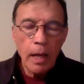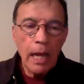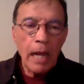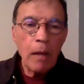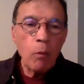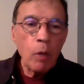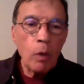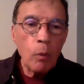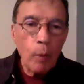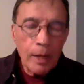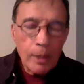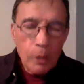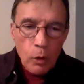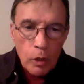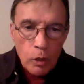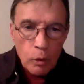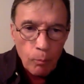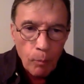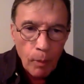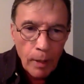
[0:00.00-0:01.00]
And we went to
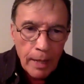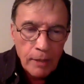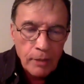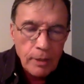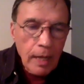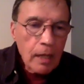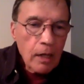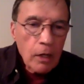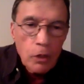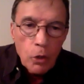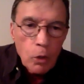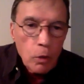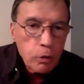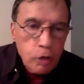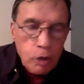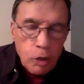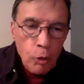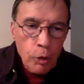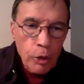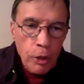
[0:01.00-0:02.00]
his place, like a little
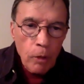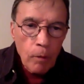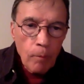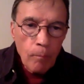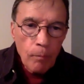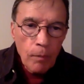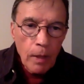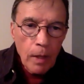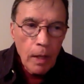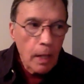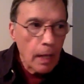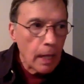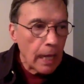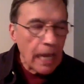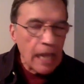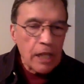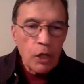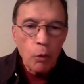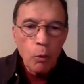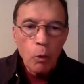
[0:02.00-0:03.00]
studio,
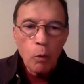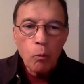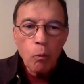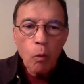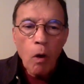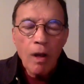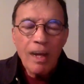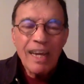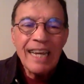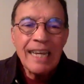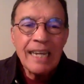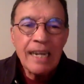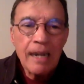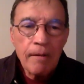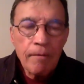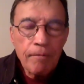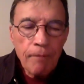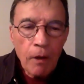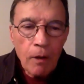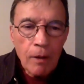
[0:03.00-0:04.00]
and you would walk in and
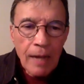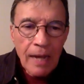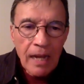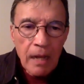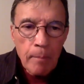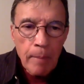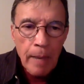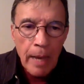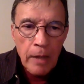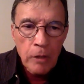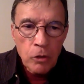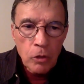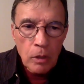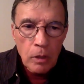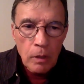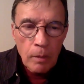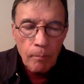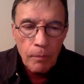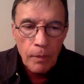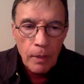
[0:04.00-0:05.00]
it felt like a mansion.